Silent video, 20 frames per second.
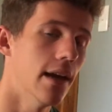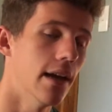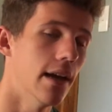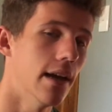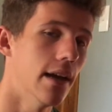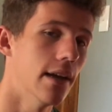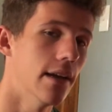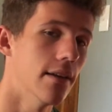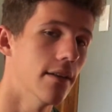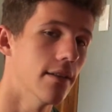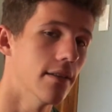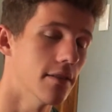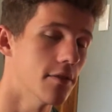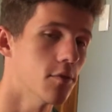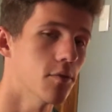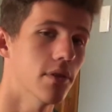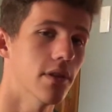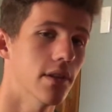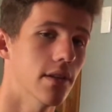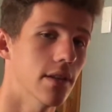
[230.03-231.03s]
and this
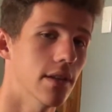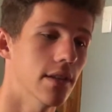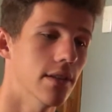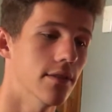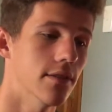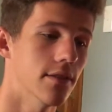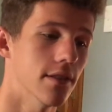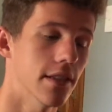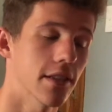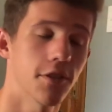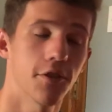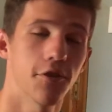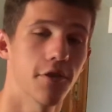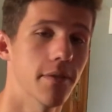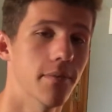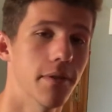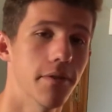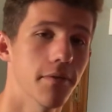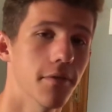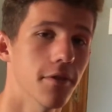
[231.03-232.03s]
one is
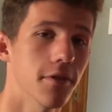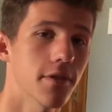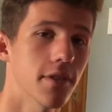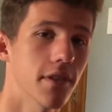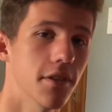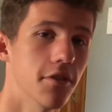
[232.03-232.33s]
extremely fast.